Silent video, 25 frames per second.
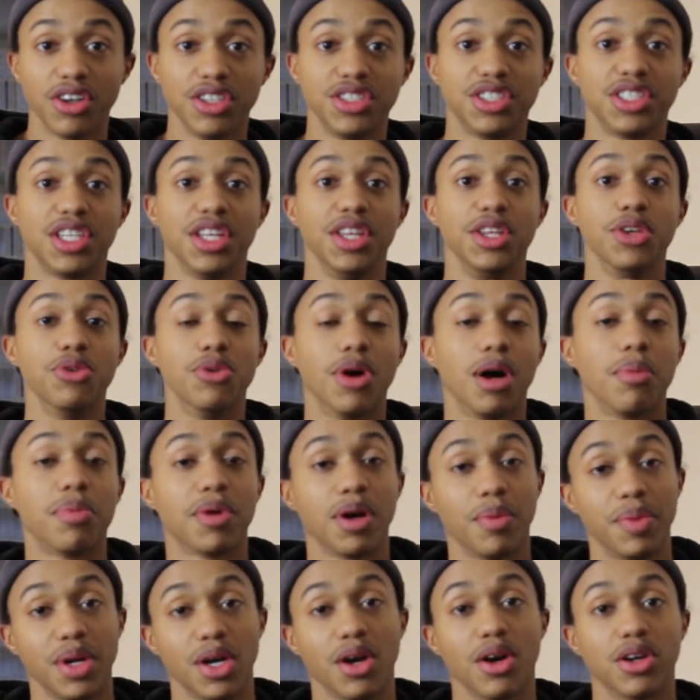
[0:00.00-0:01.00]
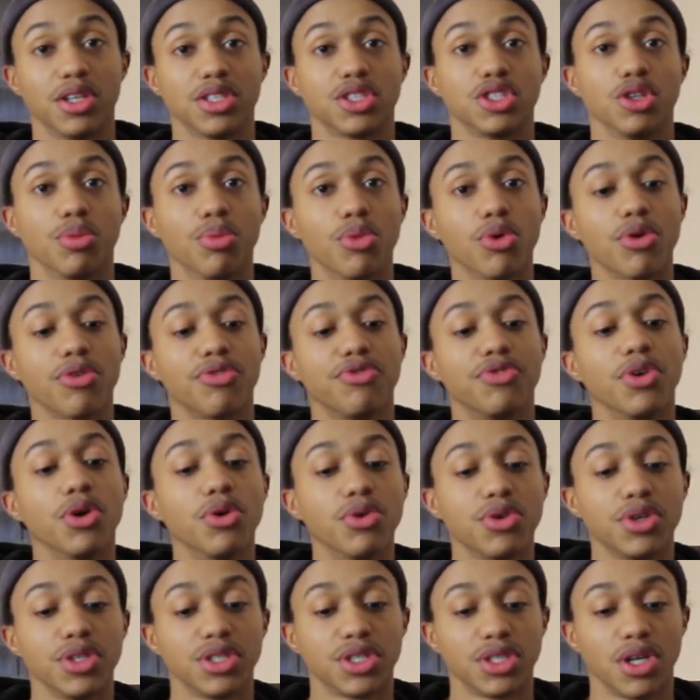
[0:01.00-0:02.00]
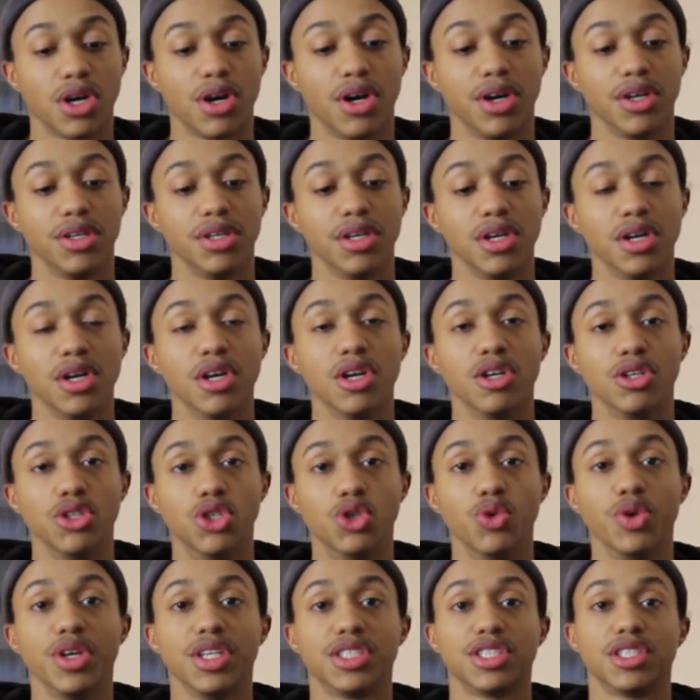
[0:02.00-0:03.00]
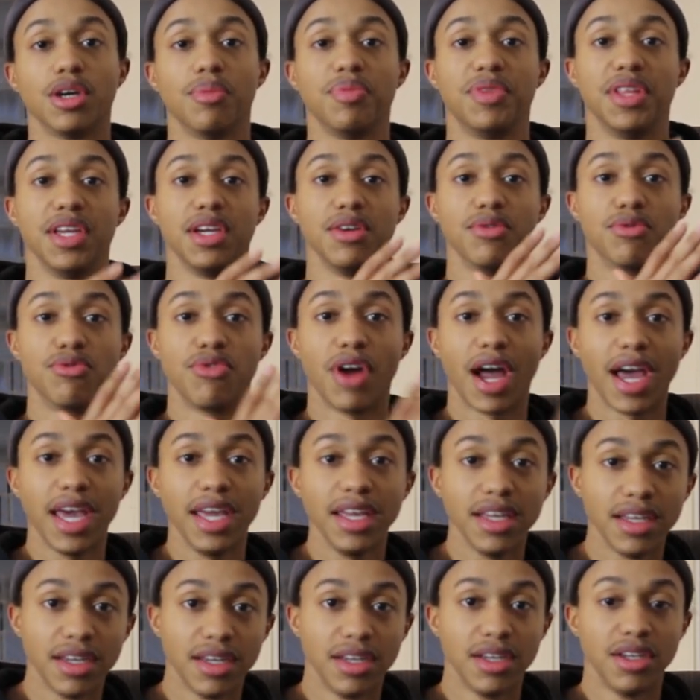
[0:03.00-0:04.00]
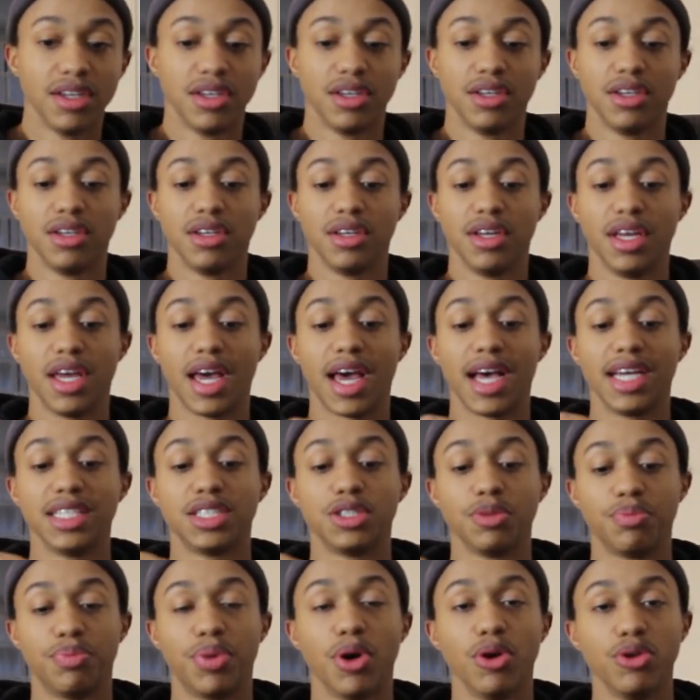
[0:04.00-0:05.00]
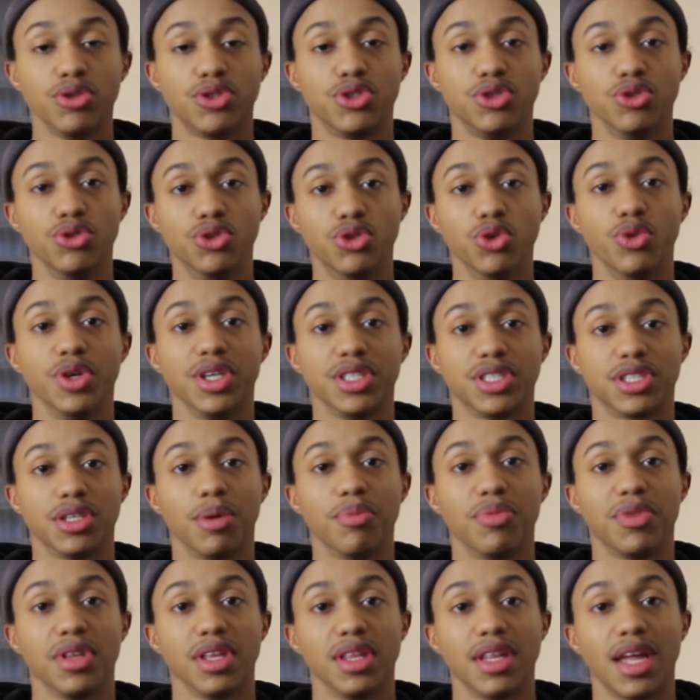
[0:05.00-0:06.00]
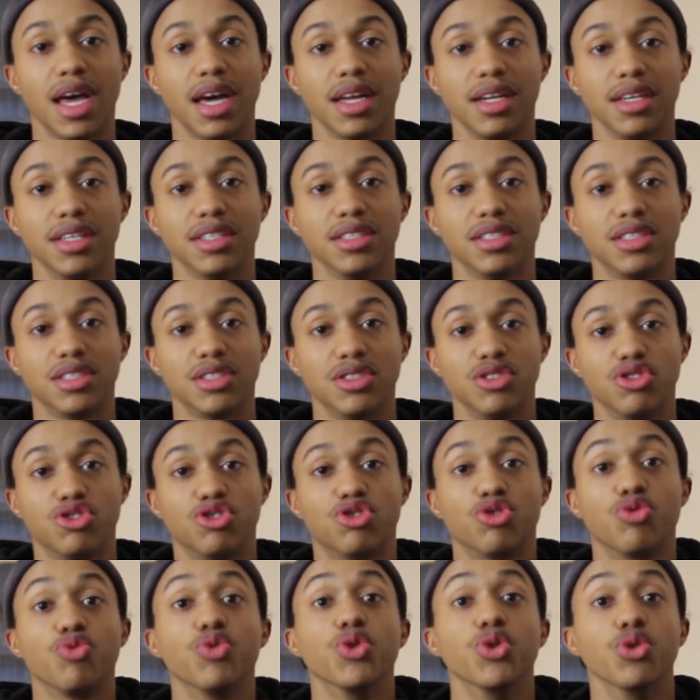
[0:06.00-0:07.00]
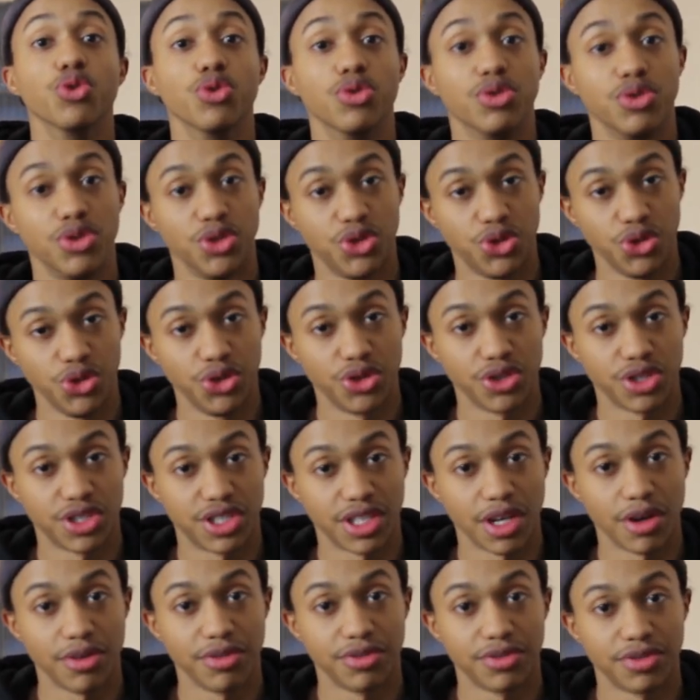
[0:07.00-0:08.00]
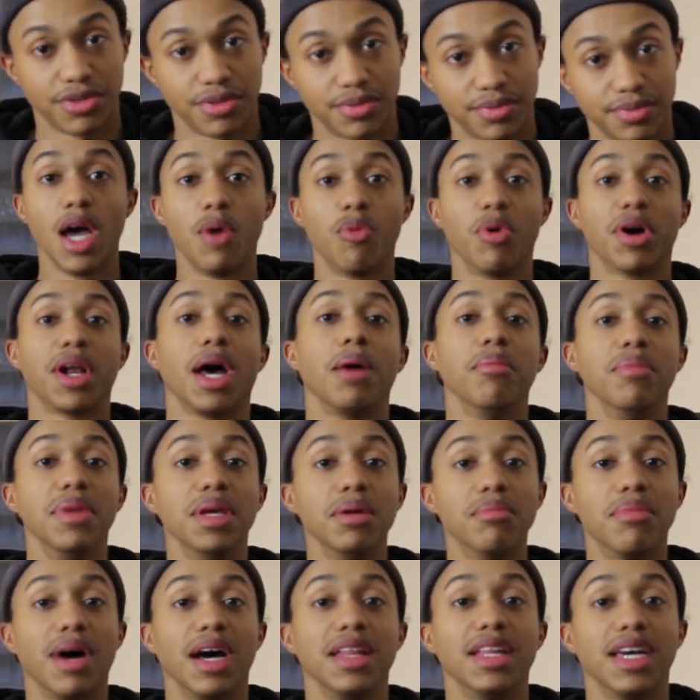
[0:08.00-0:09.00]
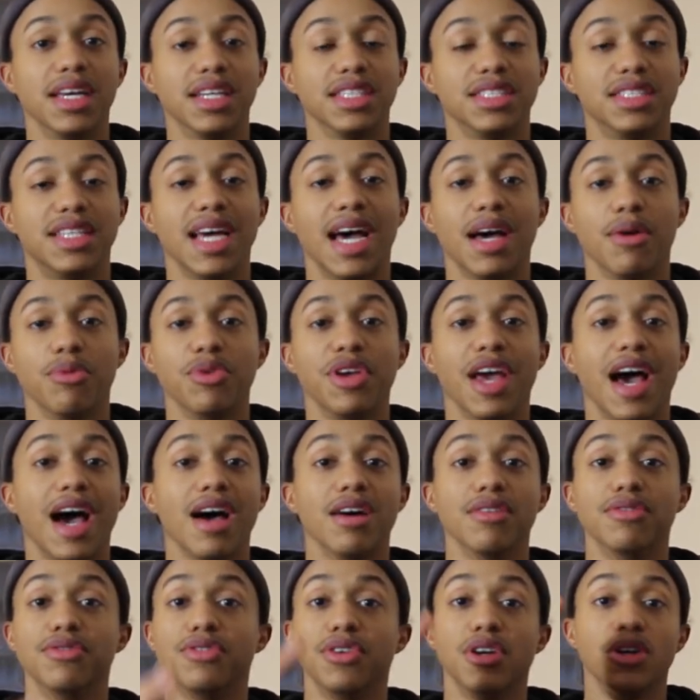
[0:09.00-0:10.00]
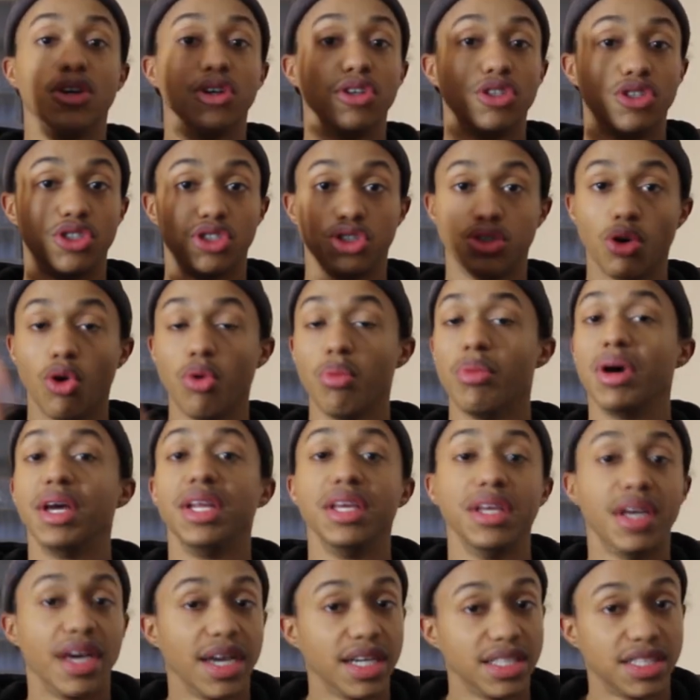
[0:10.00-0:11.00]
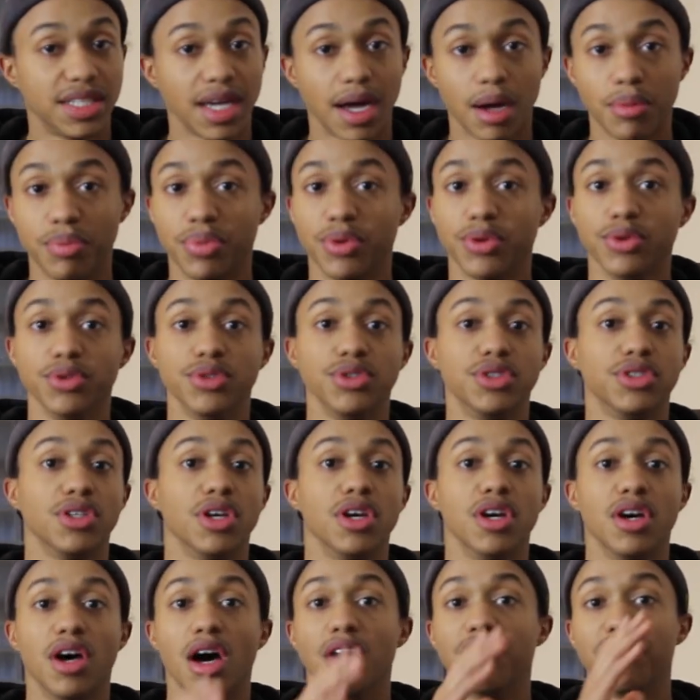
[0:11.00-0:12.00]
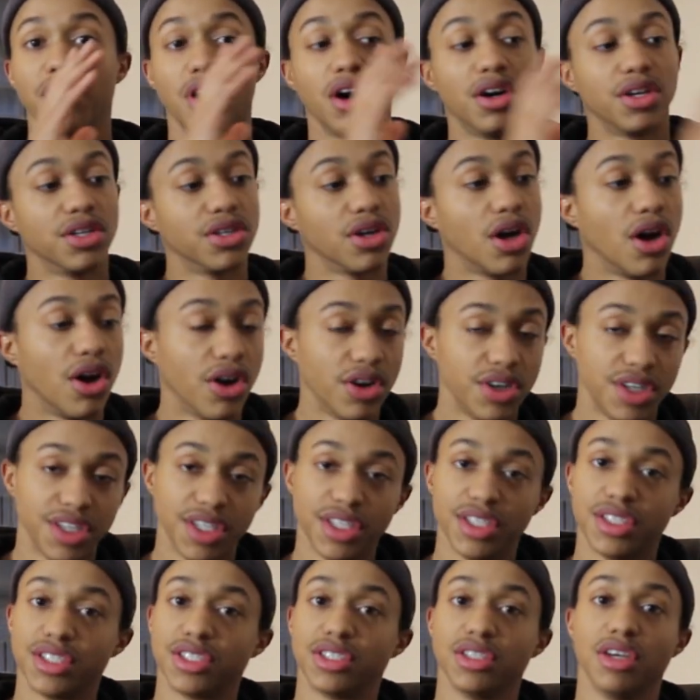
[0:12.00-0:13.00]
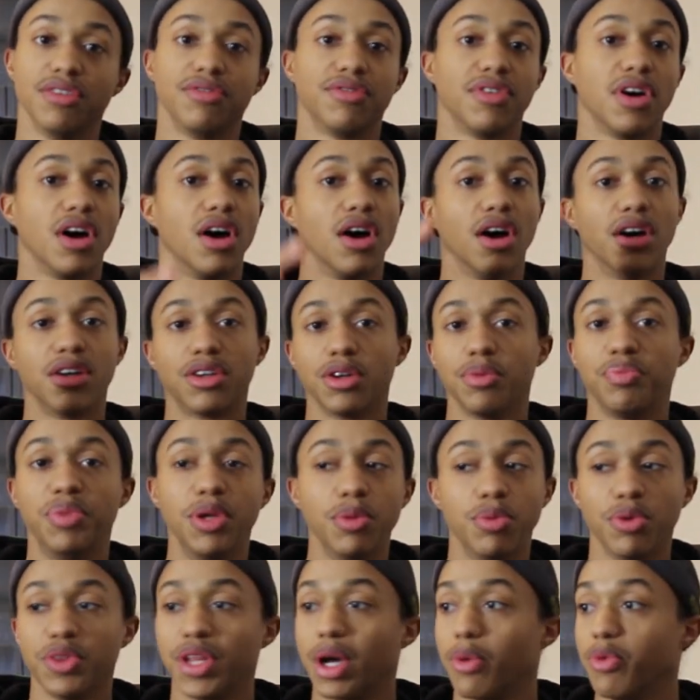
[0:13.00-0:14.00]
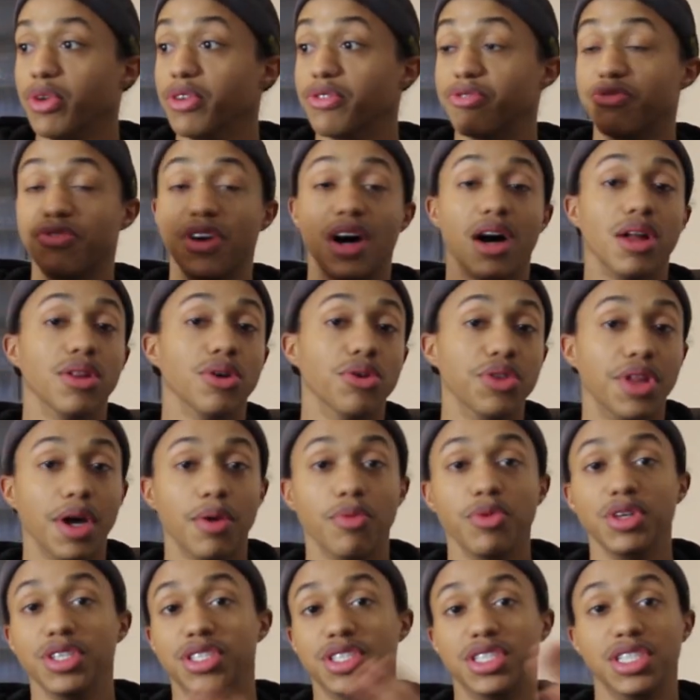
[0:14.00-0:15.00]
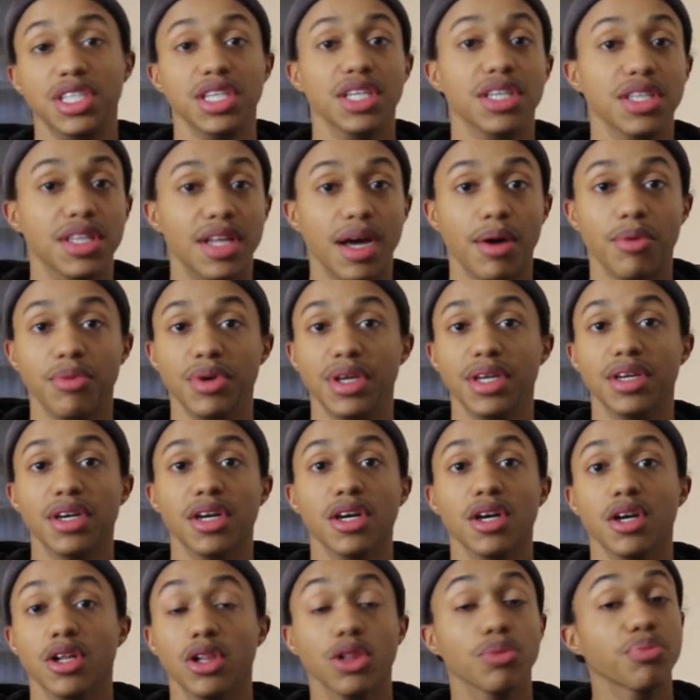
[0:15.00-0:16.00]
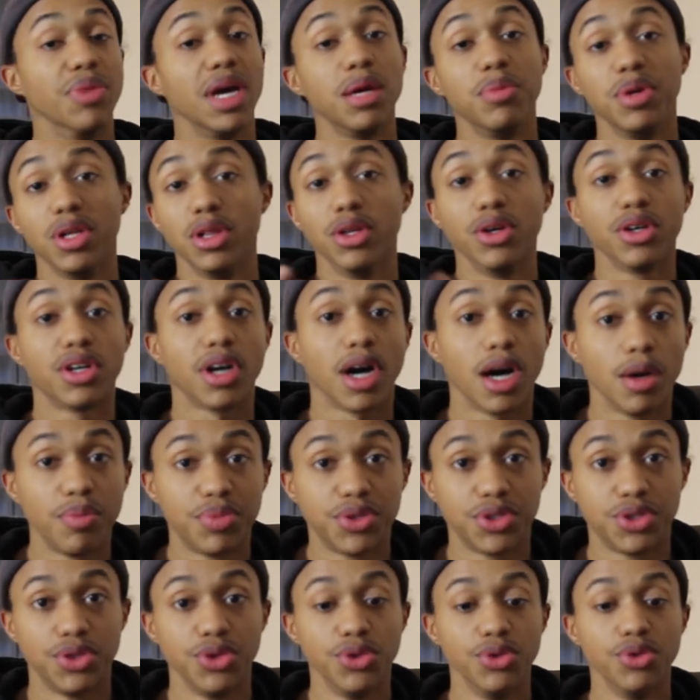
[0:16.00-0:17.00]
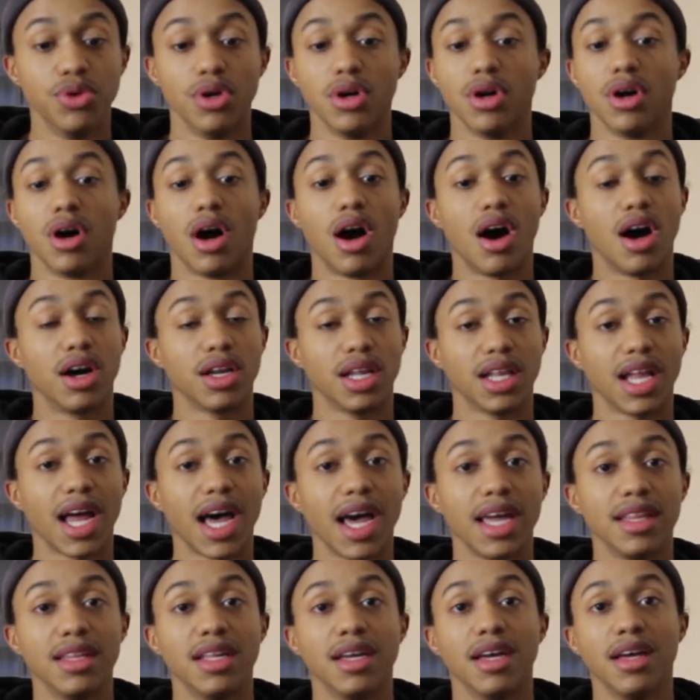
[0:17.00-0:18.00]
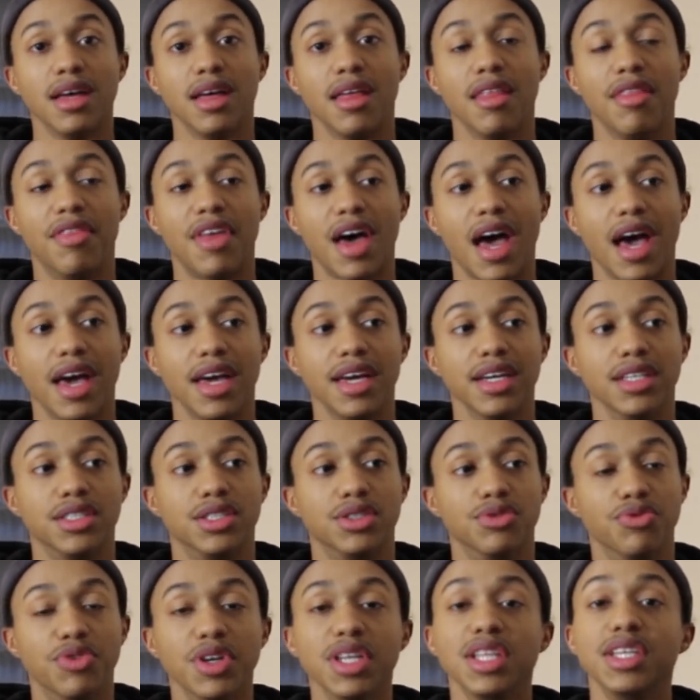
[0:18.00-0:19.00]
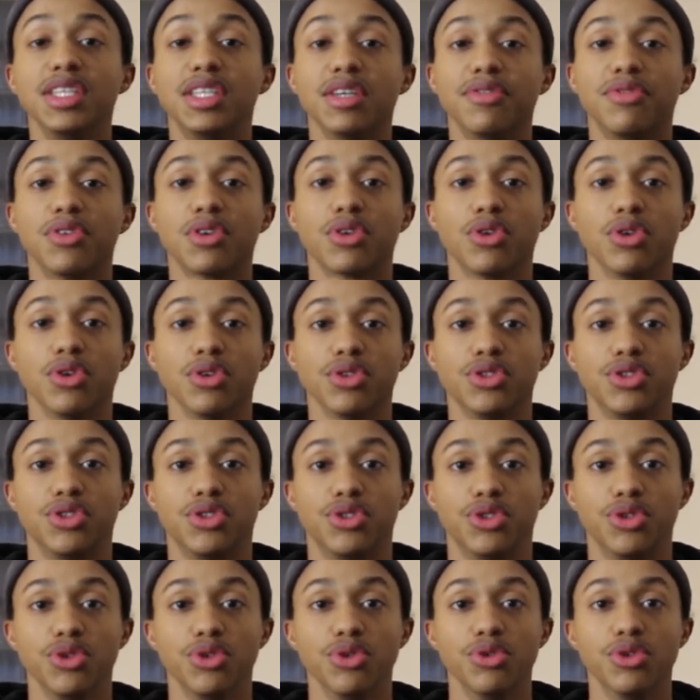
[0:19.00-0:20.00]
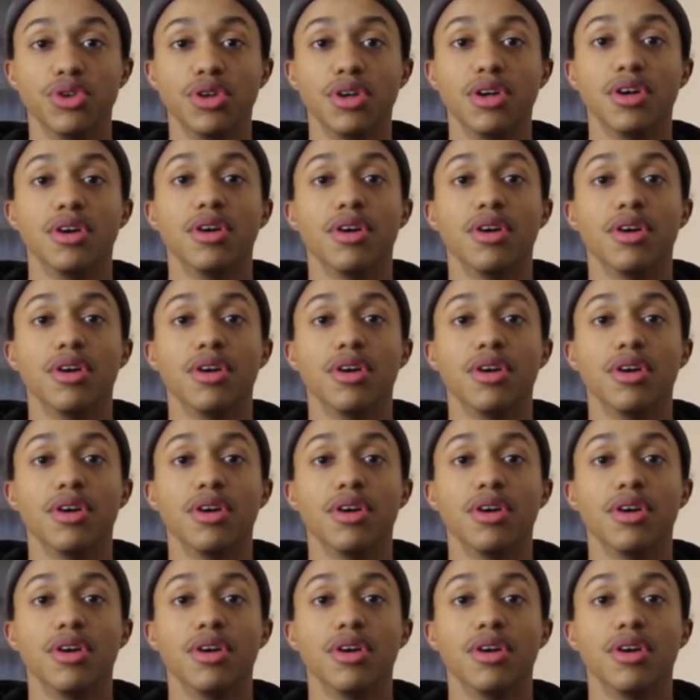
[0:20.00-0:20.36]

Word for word: artists and new upcoming artists, are more focused on doing something right as opposed to doing something that is true to yourself. And what I mean by that is that we have so many examples of other artists, of other people that we follow, that we see, that we maybe look up to online, that it's really difficult to